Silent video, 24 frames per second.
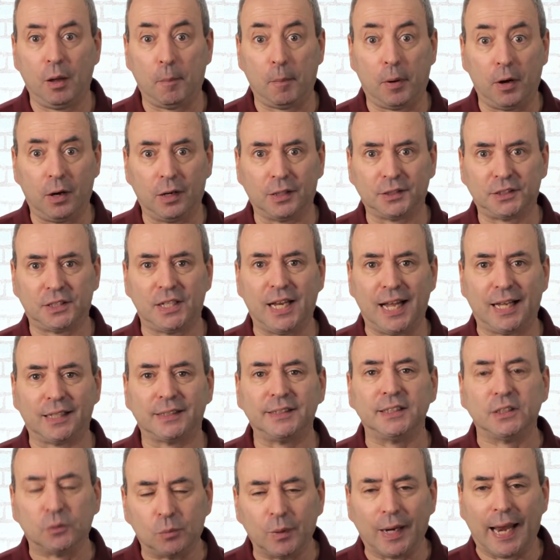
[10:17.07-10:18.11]

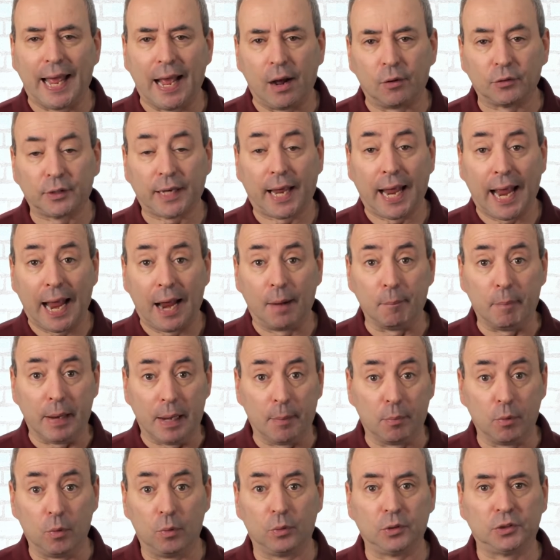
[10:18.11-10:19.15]
personalities will out and
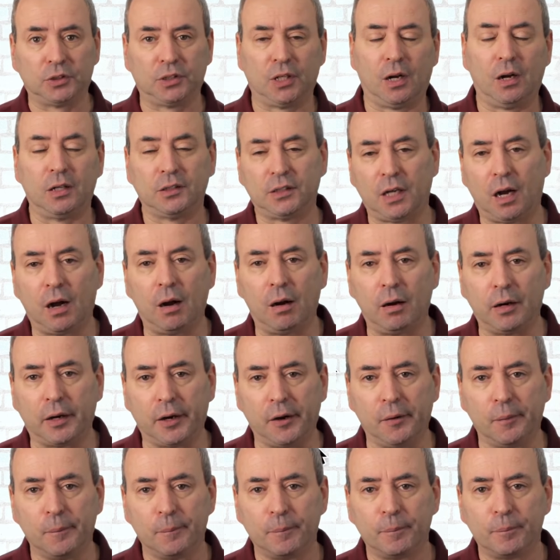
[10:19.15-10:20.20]
people will start to
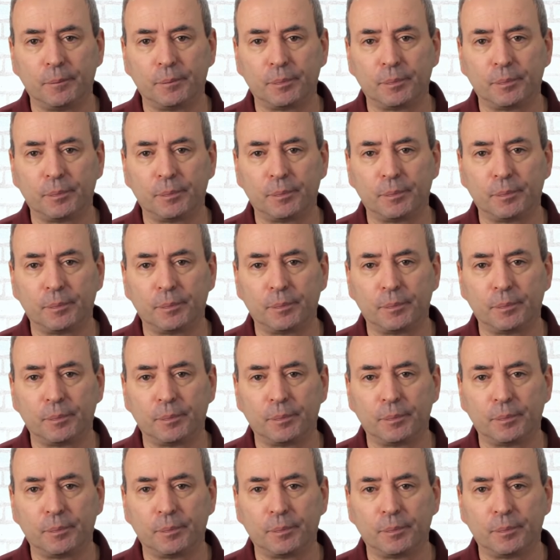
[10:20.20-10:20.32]
argue.